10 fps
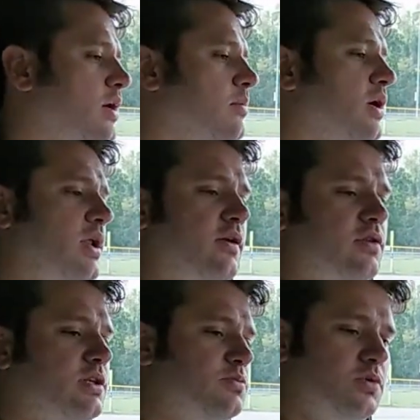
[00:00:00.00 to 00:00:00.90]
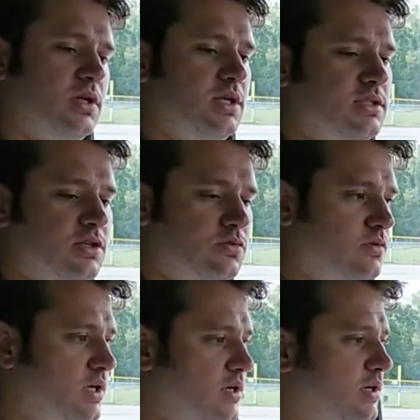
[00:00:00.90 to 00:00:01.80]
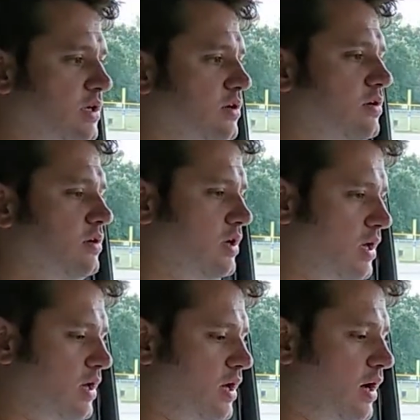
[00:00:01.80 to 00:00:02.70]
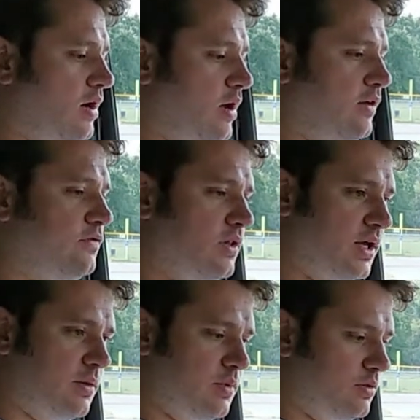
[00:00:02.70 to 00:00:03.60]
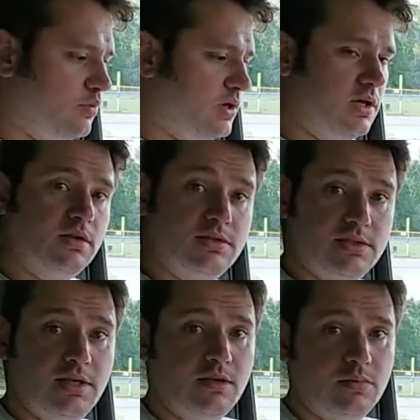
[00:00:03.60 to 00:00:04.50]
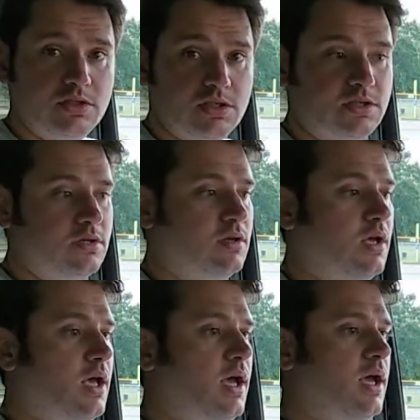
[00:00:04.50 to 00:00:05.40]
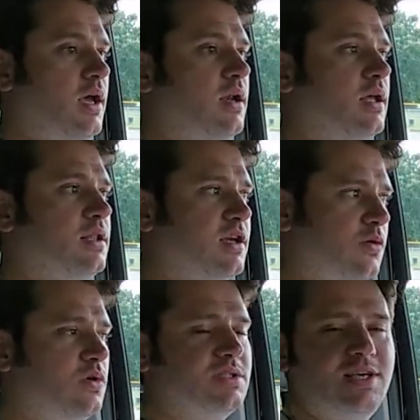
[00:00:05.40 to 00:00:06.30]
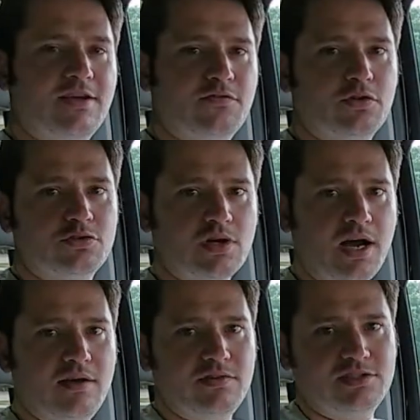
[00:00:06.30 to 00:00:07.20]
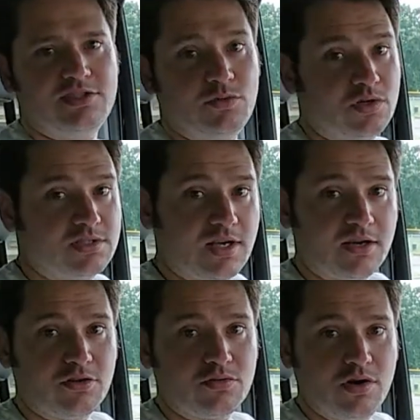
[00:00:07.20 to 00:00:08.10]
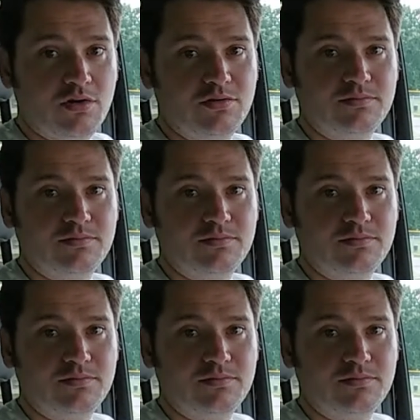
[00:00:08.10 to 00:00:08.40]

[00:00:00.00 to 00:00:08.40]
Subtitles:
But everything's pretty easy to read in here. I feel like I'm in a pretty good seating position, and I think I want to take it for a drive and see what it's like on the road.